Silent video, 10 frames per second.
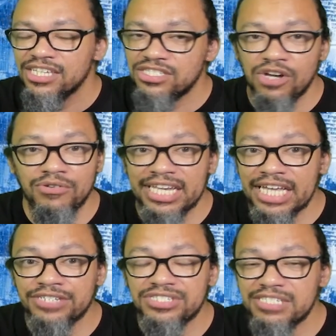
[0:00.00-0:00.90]
So
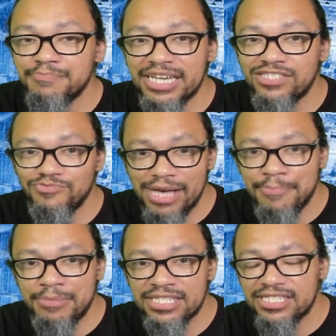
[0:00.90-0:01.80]
energy-based
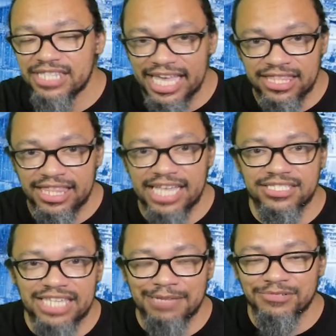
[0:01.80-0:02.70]
weapons like
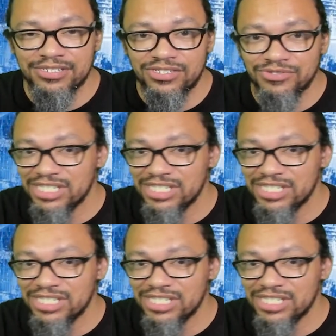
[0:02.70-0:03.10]
lightsabers